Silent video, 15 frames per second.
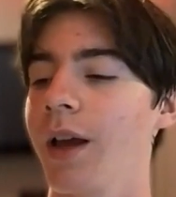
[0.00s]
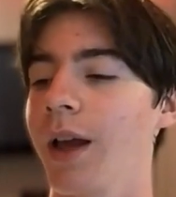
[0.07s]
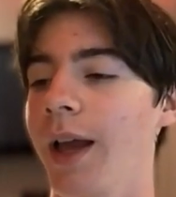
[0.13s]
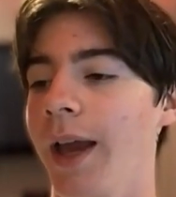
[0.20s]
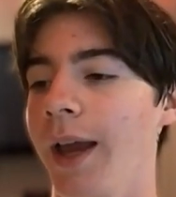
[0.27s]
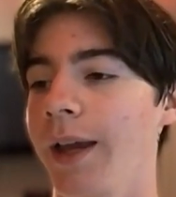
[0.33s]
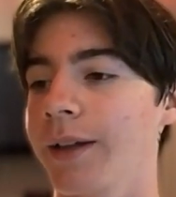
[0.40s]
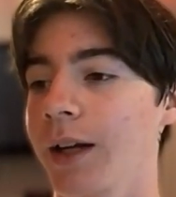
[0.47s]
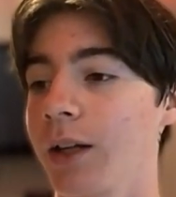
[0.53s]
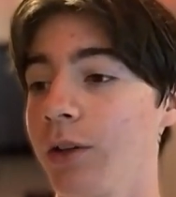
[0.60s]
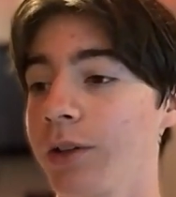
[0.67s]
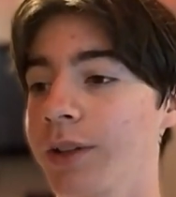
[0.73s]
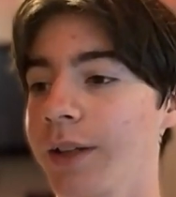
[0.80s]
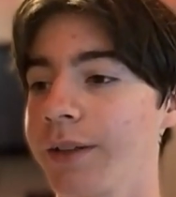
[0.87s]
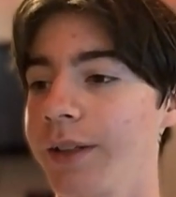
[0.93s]
and I
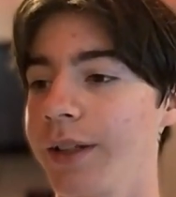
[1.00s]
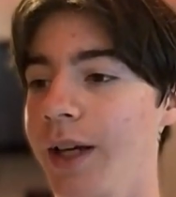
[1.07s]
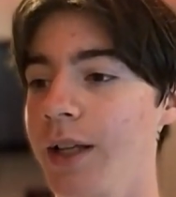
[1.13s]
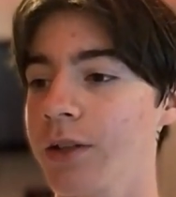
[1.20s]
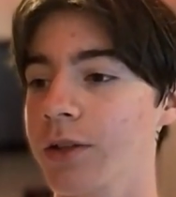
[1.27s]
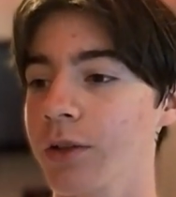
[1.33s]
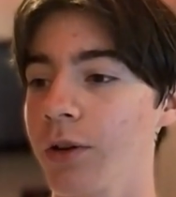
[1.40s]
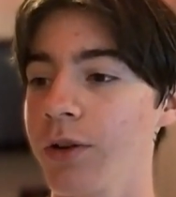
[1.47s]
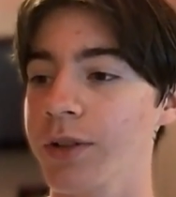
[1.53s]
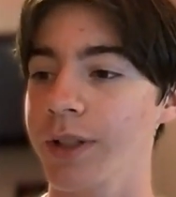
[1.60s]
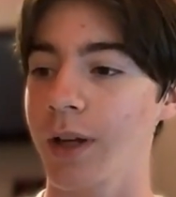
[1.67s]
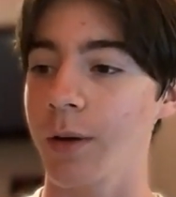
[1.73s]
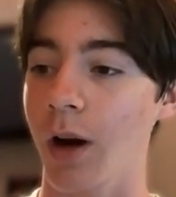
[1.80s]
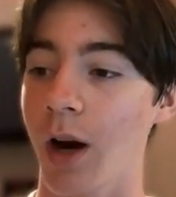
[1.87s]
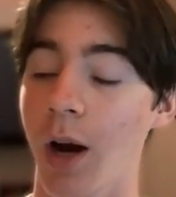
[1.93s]
looked at the answers
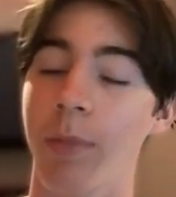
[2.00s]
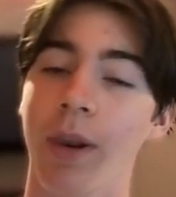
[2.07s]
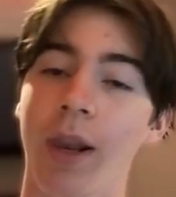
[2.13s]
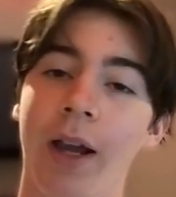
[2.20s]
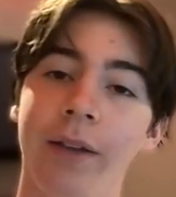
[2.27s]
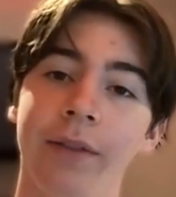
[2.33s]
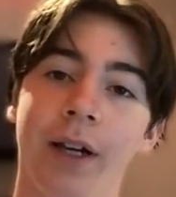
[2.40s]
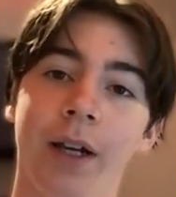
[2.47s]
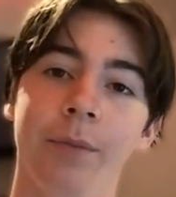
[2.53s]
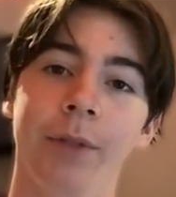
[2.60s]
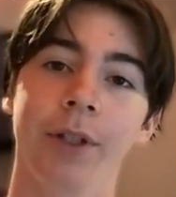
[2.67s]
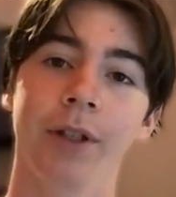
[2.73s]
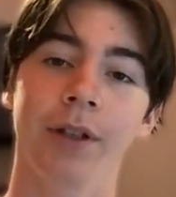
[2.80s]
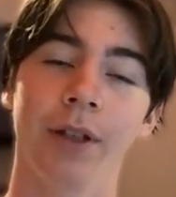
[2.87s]
and I applied them